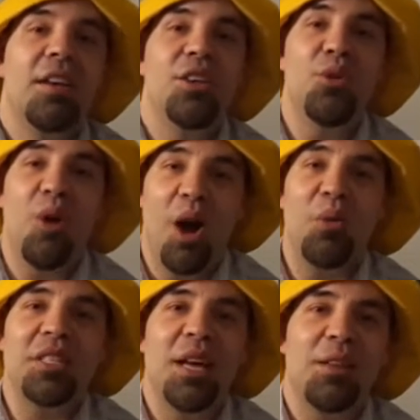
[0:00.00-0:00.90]
You owe
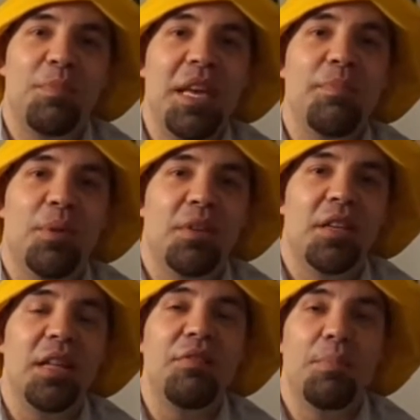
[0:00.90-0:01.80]
it to other people
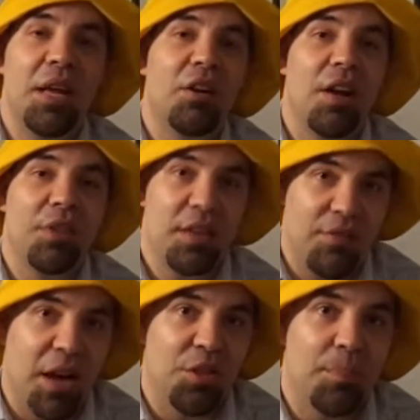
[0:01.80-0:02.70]
to leave them better off than you
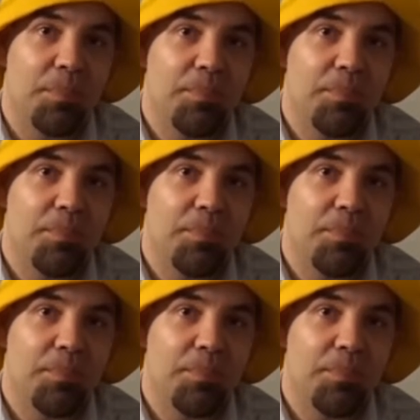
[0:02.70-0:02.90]
found them.